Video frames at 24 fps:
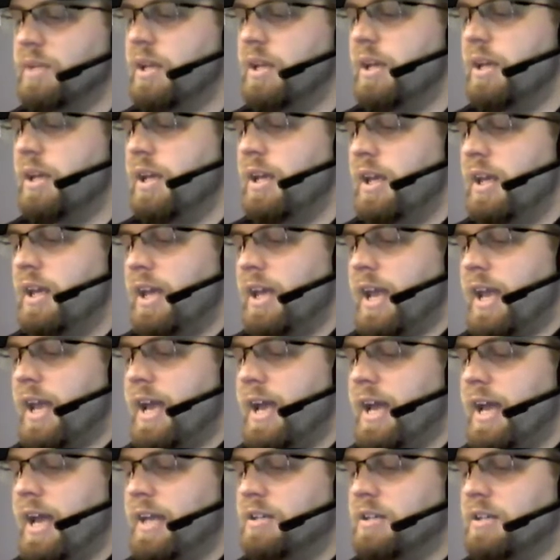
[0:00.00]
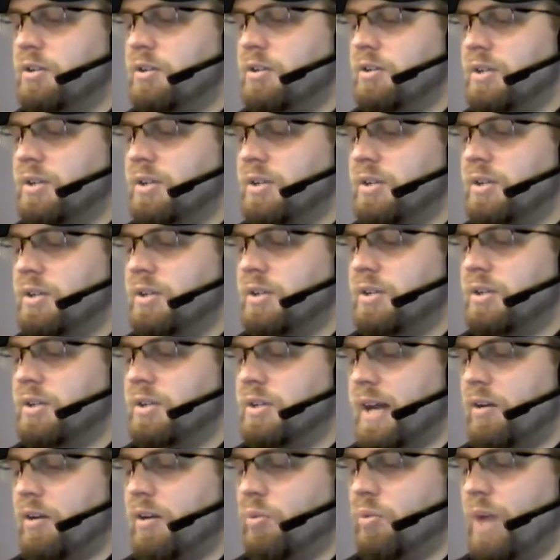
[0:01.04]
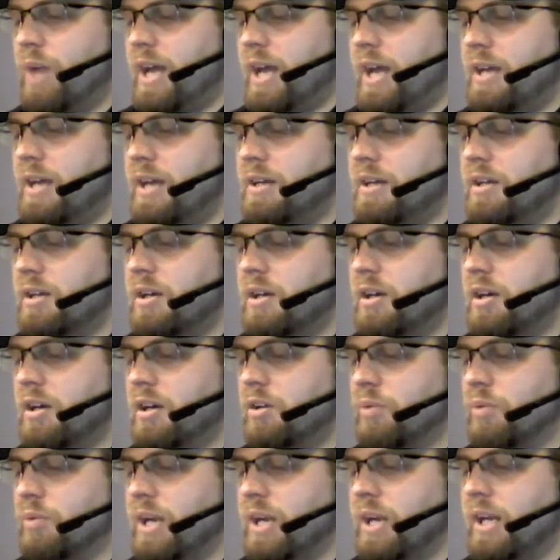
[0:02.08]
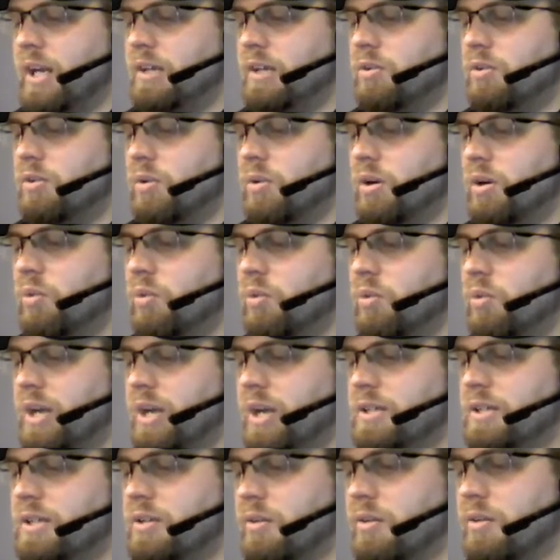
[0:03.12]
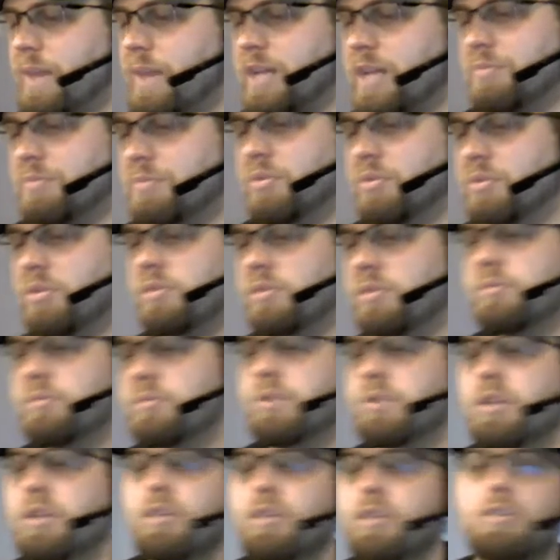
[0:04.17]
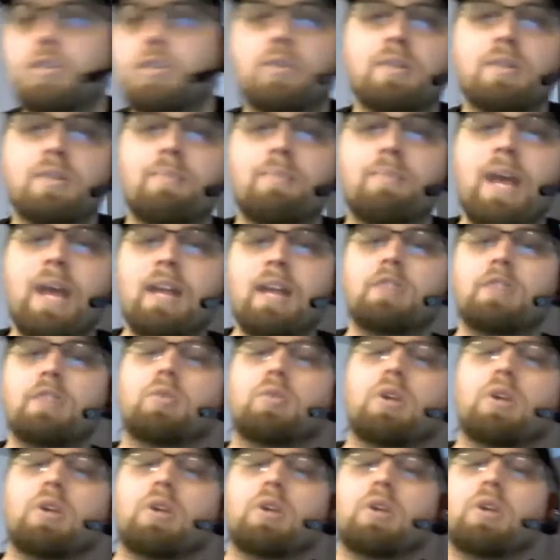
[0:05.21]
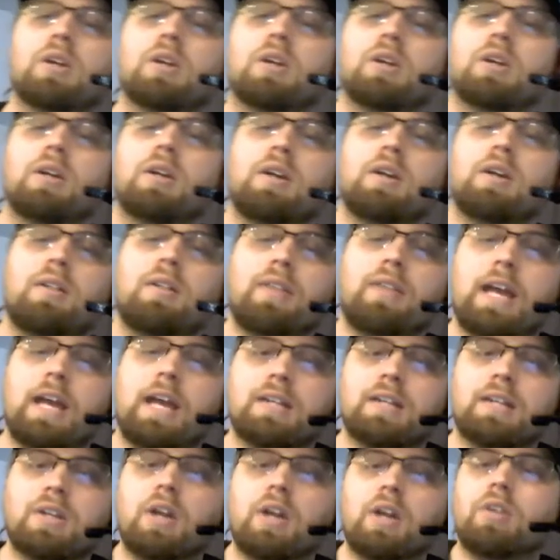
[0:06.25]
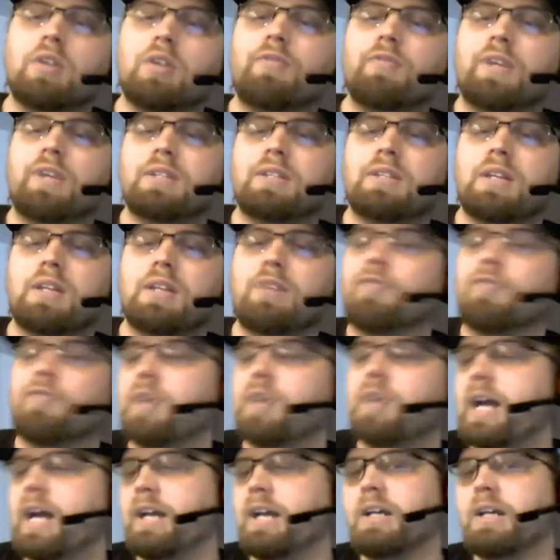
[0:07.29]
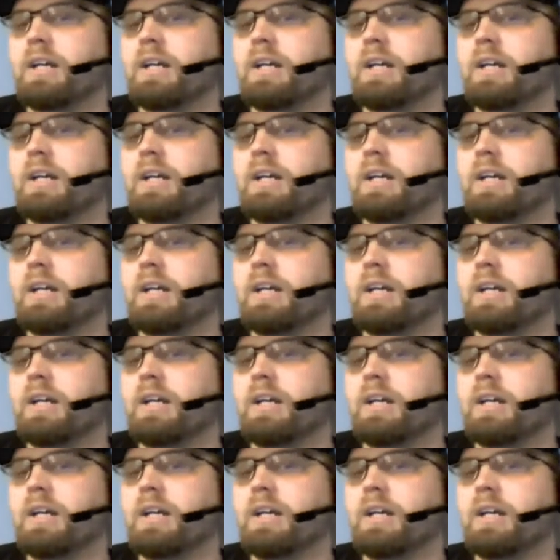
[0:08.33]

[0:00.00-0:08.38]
which is why we're considering it. It's super flexible, it gives you mana ramp, and it gives you exactly the mana you need.